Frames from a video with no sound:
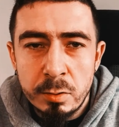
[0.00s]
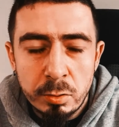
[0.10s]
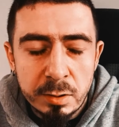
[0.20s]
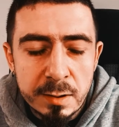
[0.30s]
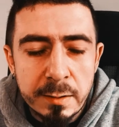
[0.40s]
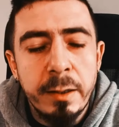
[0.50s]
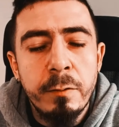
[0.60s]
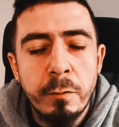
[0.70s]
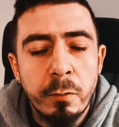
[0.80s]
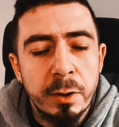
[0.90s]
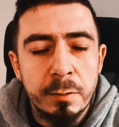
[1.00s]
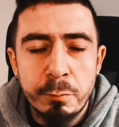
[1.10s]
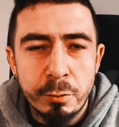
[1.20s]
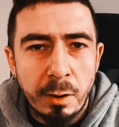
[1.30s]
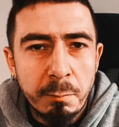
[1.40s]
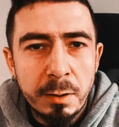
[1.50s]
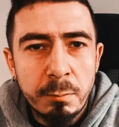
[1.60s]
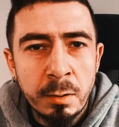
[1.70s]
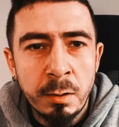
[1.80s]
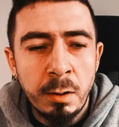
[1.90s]
Do you design for the
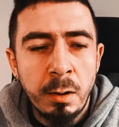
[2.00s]
problem,